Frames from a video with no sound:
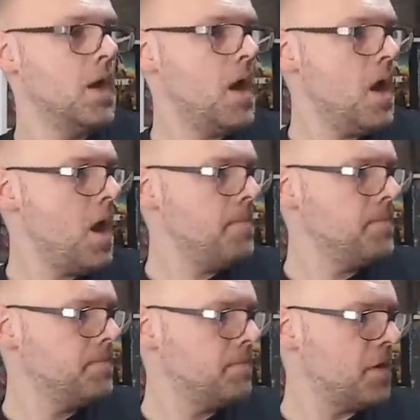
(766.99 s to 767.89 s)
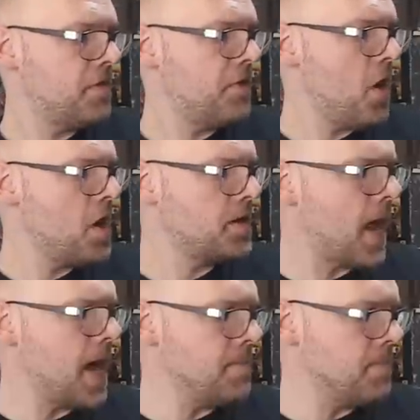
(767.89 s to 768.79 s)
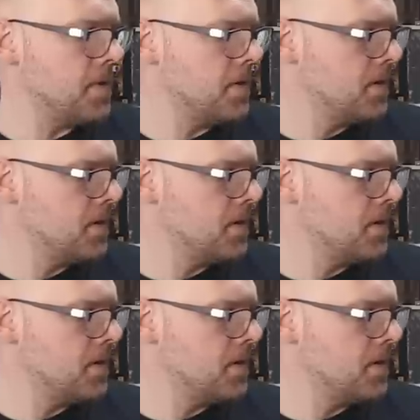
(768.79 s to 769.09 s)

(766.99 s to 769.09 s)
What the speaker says: A third game.